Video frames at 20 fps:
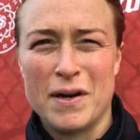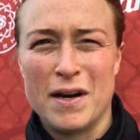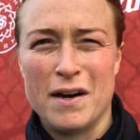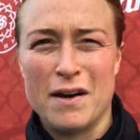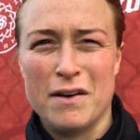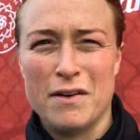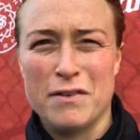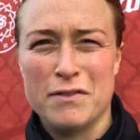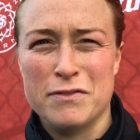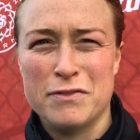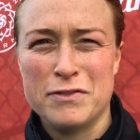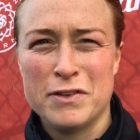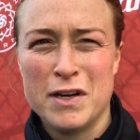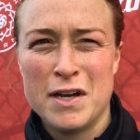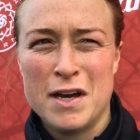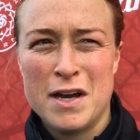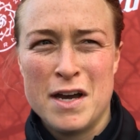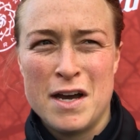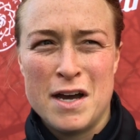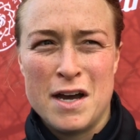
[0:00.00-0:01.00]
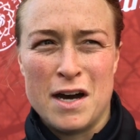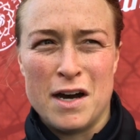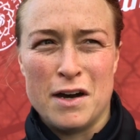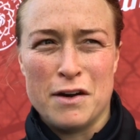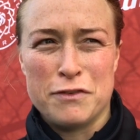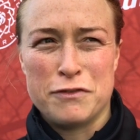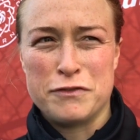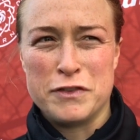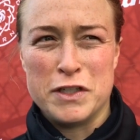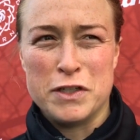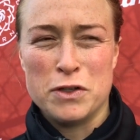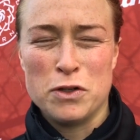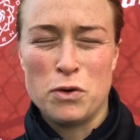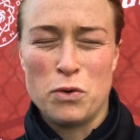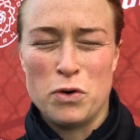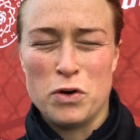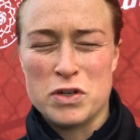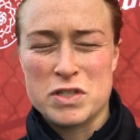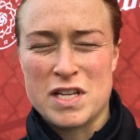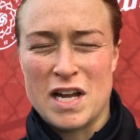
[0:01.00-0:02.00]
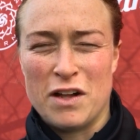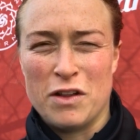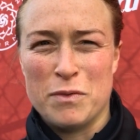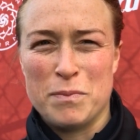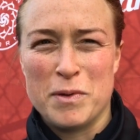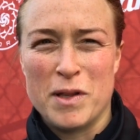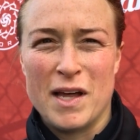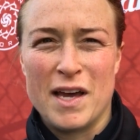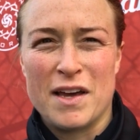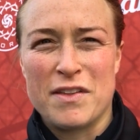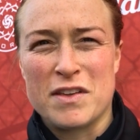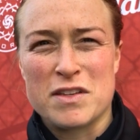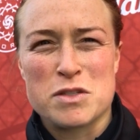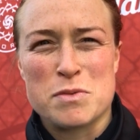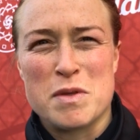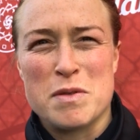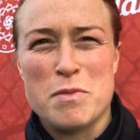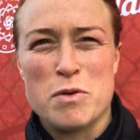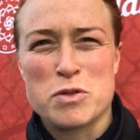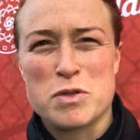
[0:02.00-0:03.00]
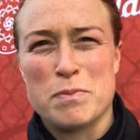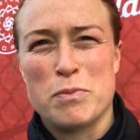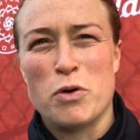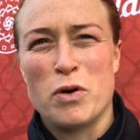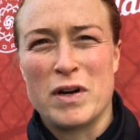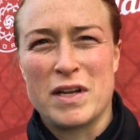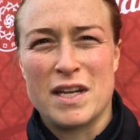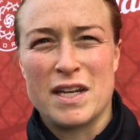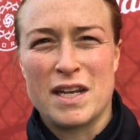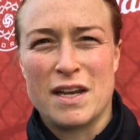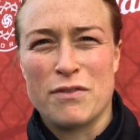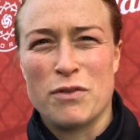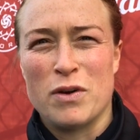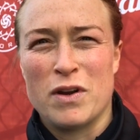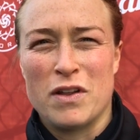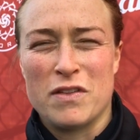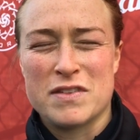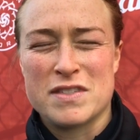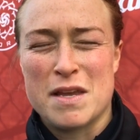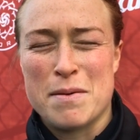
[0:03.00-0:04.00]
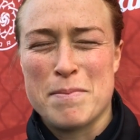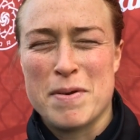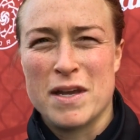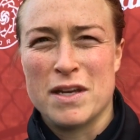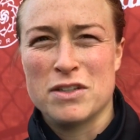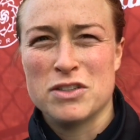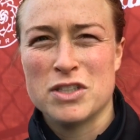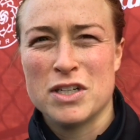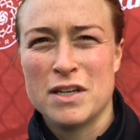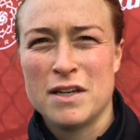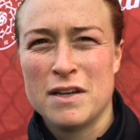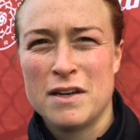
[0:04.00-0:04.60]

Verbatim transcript: of uh, feel or style of play. I think is going to be the most important, getting everyone on the same page.